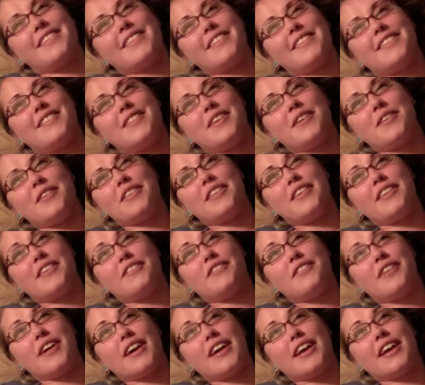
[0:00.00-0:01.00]
so the
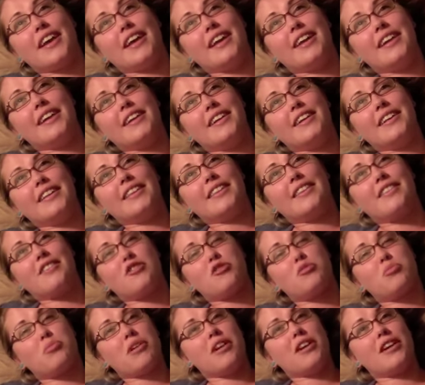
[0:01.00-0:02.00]
fucking
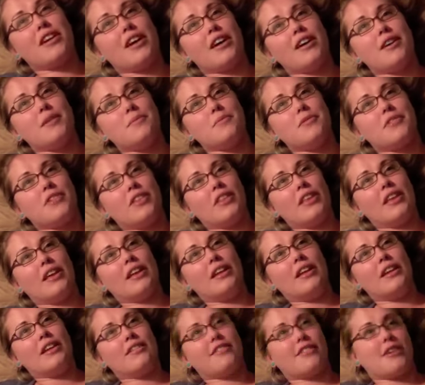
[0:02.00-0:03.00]
spring comes and the
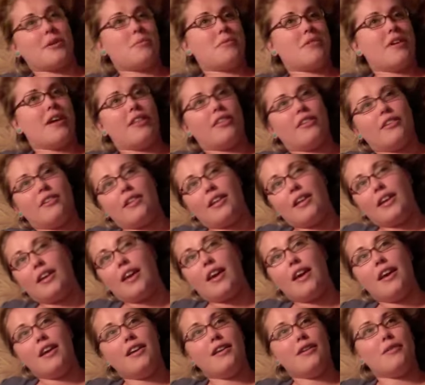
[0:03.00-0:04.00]
Indians come around. They're like,
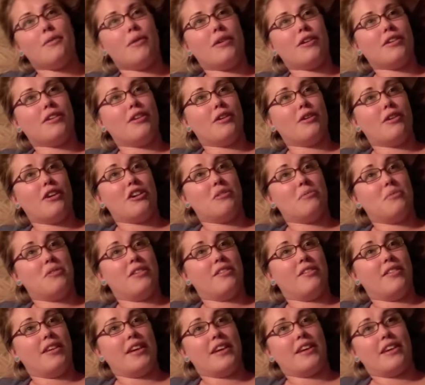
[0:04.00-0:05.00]
"Hey, you want to know how
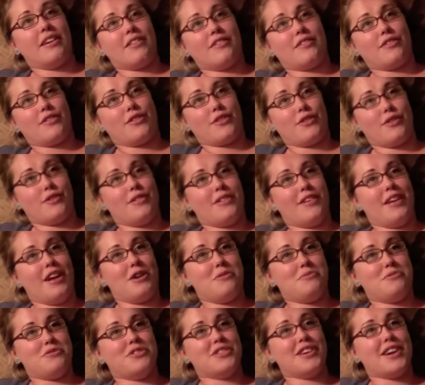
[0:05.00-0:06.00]
we like sur-
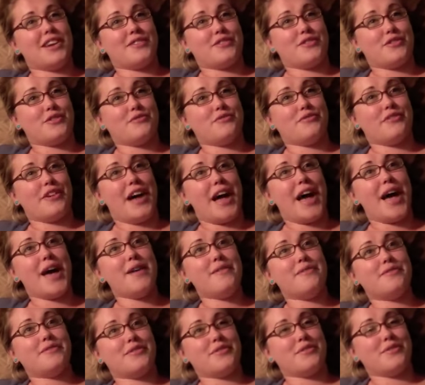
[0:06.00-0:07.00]
helped you guys
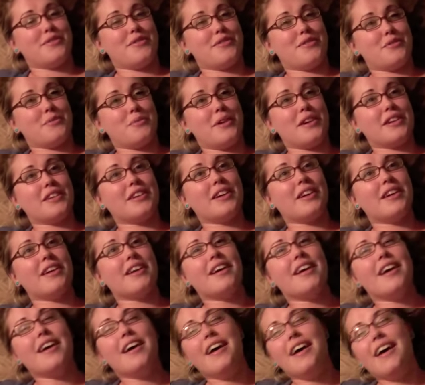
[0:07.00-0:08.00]
survive throughout the winter?"
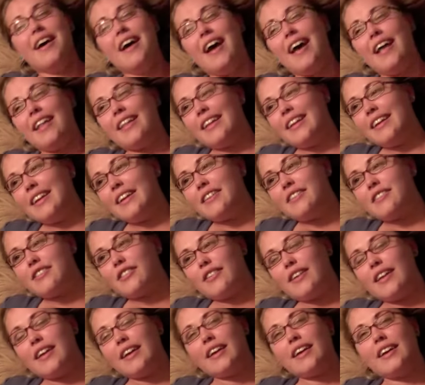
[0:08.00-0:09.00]
And the Indians
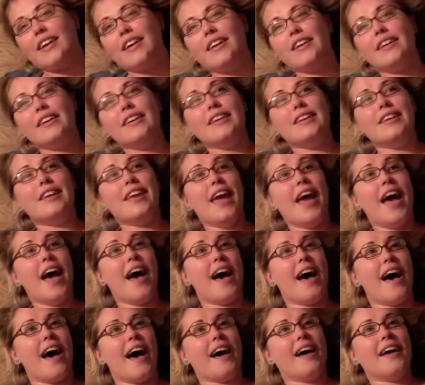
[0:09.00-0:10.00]
are like,
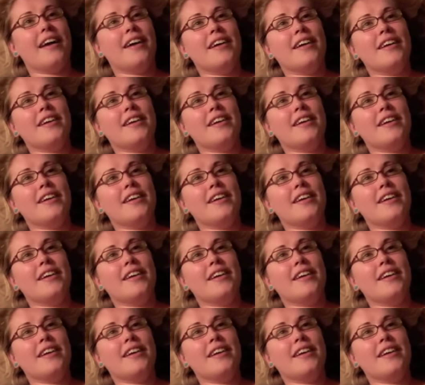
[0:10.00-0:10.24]
"Yeah."